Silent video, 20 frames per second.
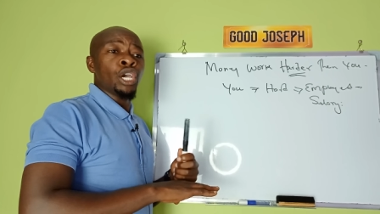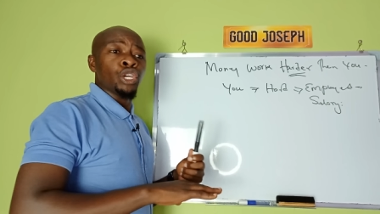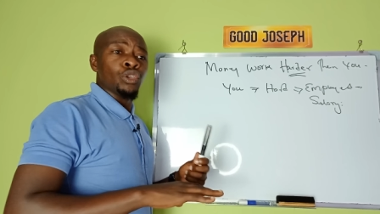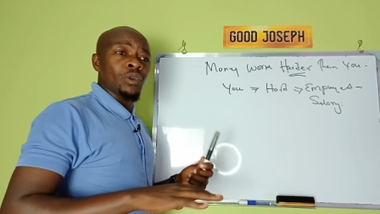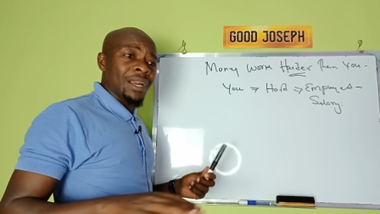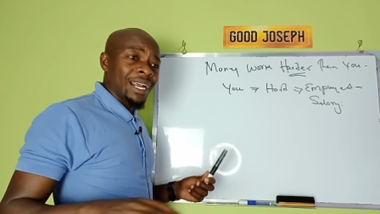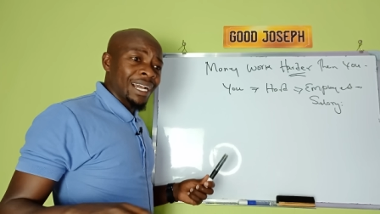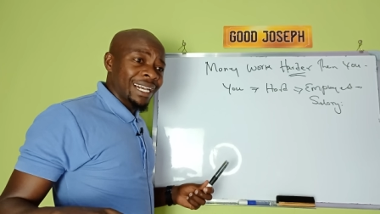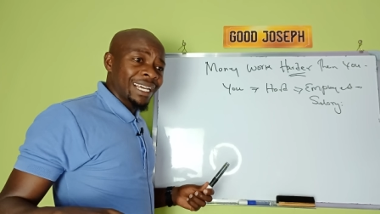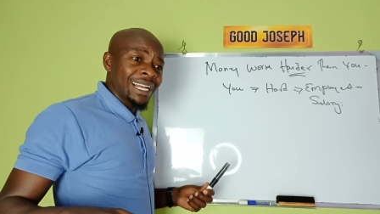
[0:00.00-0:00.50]
You
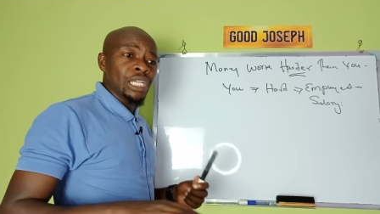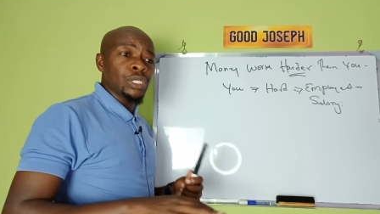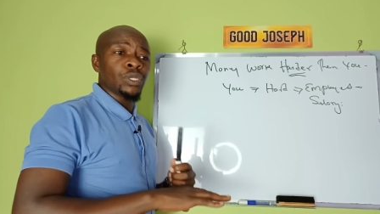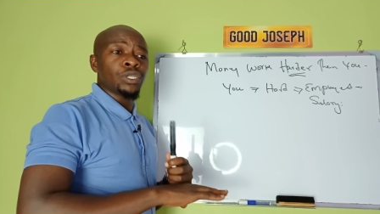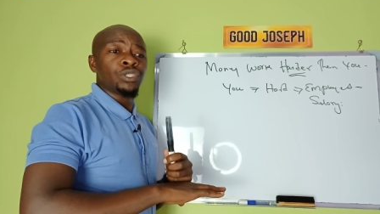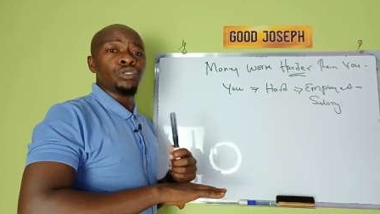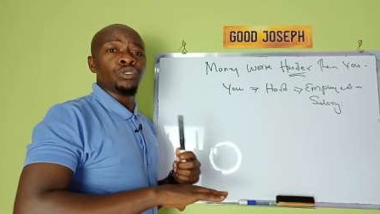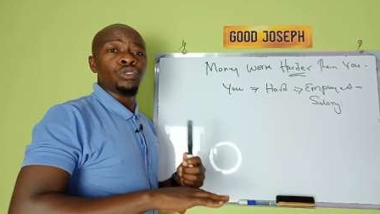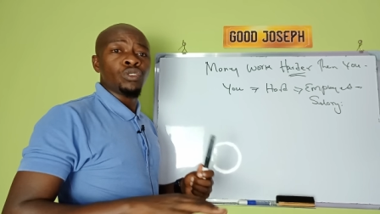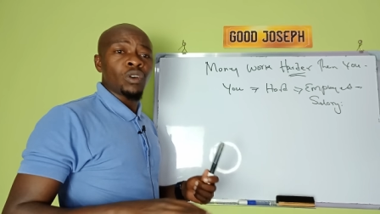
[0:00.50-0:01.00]
are a
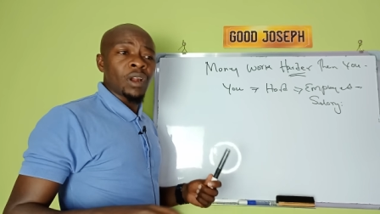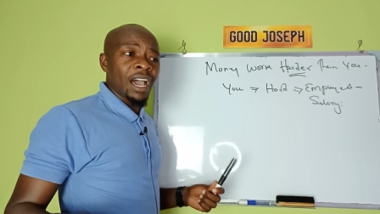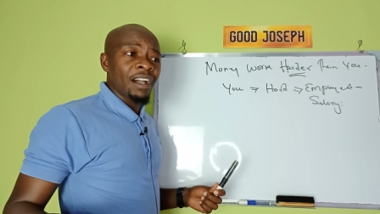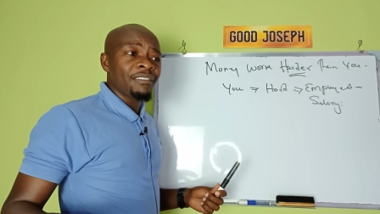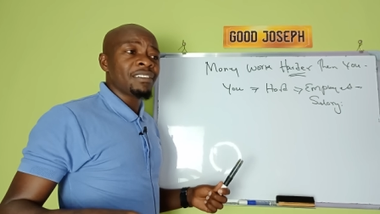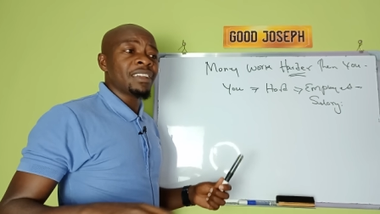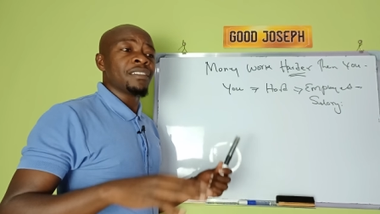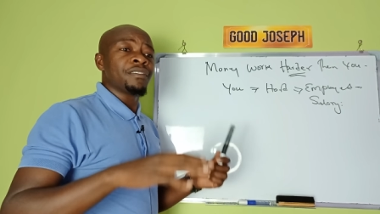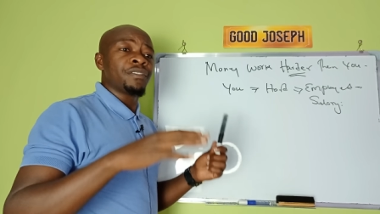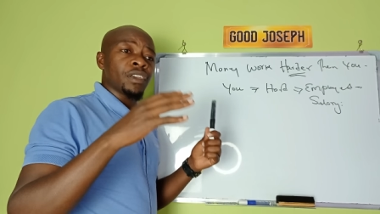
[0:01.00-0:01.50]
graduate, you don't
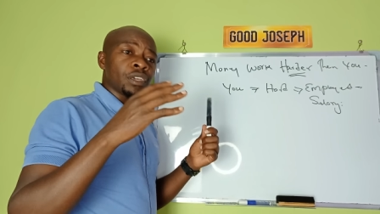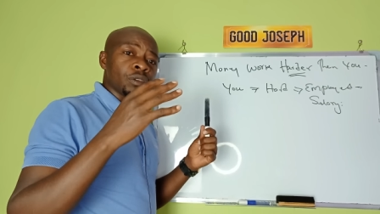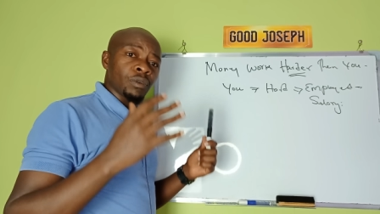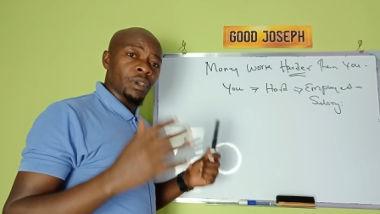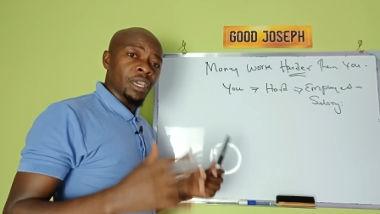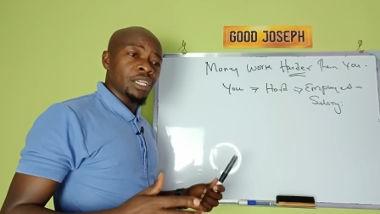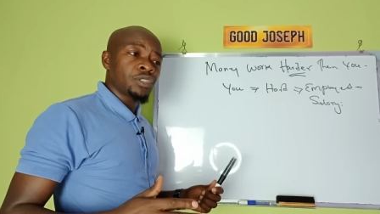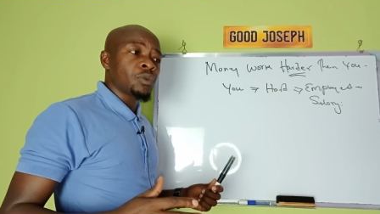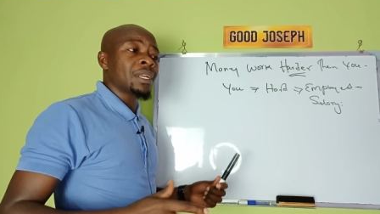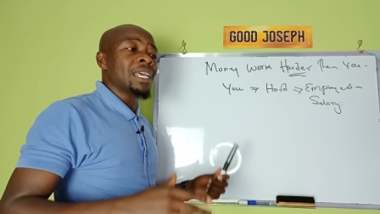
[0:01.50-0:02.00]
have anything, you
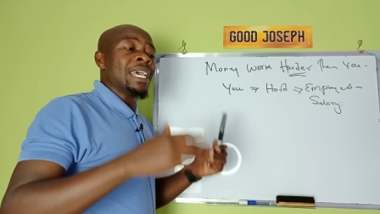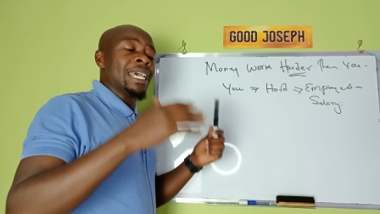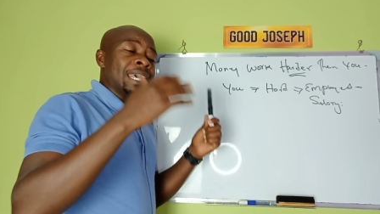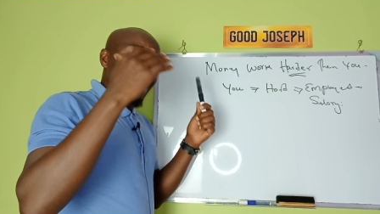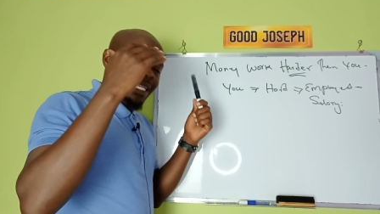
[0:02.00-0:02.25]
get one.